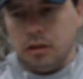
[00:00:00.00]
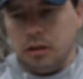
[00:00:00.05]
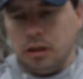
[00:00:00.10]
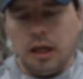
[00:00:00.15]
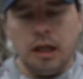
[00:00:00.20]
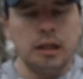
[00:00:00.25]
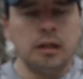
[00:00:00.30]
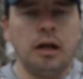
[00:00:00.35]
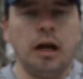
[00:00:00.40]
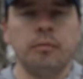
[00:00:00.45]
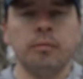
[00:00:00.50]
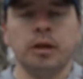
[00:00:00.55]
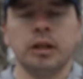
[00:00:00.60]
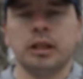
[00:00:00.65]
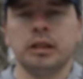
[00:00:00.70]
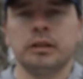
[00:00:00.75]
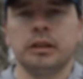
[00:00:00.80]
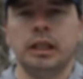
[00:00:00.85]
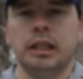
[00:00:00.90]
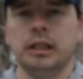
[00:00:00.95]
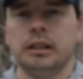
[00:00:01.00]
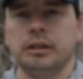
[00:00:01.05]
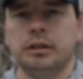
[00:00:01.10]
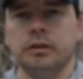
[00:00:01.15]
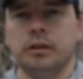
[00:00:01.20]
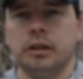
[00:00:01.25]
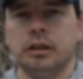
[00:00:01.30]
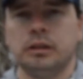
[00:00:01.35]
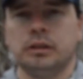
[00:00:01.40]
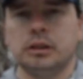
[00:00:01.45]
I'm not going to get into
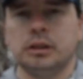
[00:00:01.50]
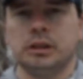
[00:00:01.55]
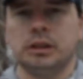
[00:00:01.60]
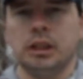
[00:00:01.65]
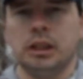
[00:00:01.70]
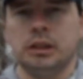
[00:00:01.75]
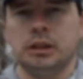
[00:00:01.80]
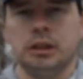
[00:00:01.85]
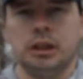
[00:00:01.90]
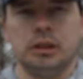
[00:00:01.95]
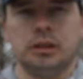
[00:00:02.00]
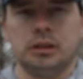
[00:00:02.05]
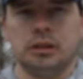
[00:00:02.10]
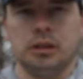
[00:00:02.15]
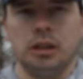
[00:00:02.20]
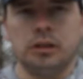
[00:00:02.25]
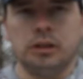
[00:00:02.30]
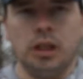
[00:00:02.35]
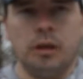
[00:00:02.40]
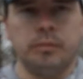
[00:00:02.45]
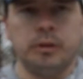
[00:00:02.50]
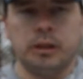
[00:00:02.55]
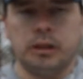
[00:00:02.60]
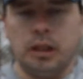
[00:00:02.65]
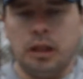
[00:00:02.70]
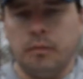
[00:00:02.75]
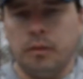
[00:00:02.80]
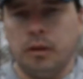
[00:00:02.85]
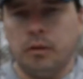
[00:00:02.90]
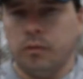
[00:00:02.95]
it. It's just a subject
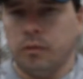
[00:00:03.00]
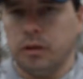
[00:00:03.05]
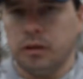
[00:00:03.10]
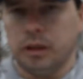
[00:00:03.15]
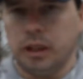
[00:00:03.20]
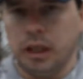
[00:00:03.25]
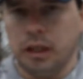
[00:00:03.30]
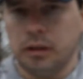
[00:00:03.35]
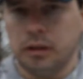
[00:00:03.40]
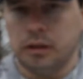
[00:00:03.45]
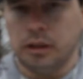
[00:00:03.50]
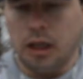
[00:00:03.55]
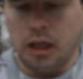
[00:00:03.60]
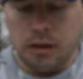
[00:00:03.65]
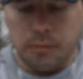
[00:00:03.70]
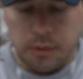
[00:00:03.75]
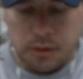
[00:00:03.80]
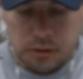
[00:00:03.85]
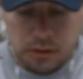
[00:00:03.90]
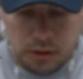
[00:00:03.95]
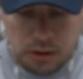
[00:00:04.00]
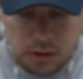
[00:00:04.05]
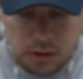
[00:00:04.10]
I don't want to care to talk about.